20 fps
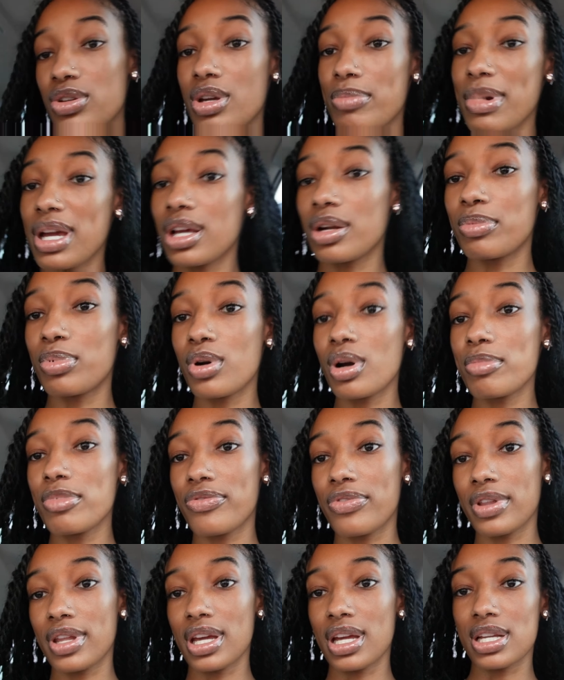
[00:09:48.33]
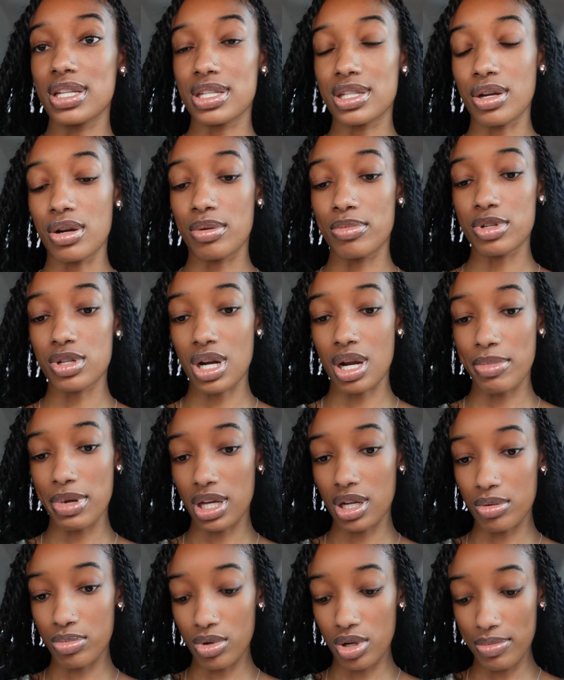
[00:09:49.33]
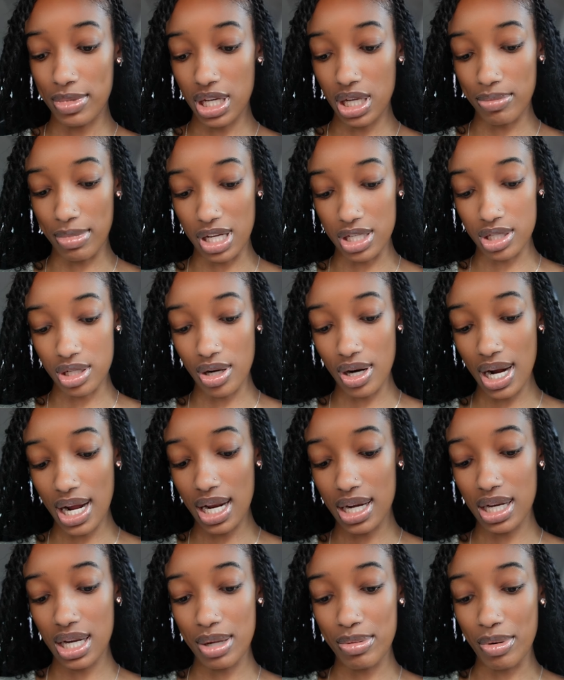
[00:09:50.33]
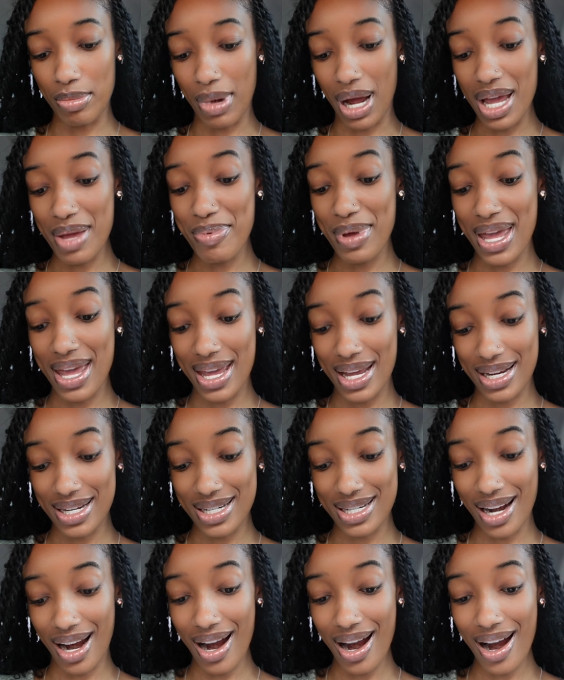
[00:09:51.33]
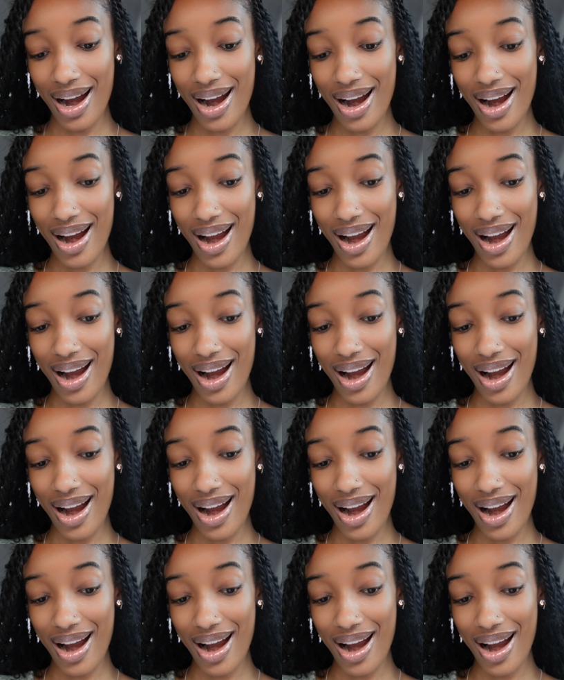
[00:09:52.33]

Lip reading: you can make an appointment for that, so I'm gonna try and make an appointment to get my star ID, but my picture